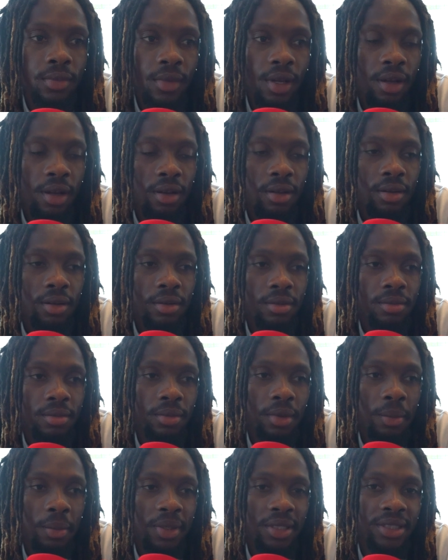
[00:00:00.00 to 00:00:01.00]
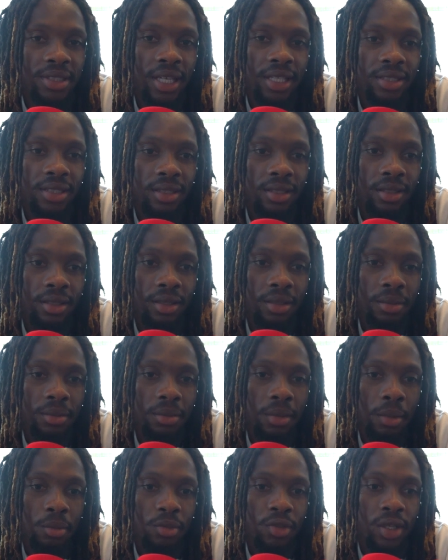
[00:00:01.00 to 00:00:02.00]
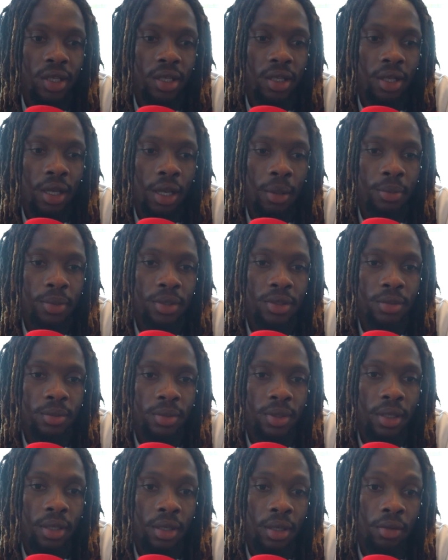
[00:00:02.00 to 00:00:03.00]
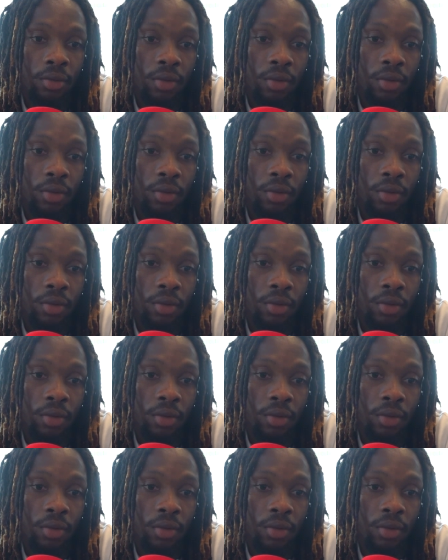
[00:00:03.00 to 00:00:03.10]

Um, I'm excited. Um, I'm really happy to be uh,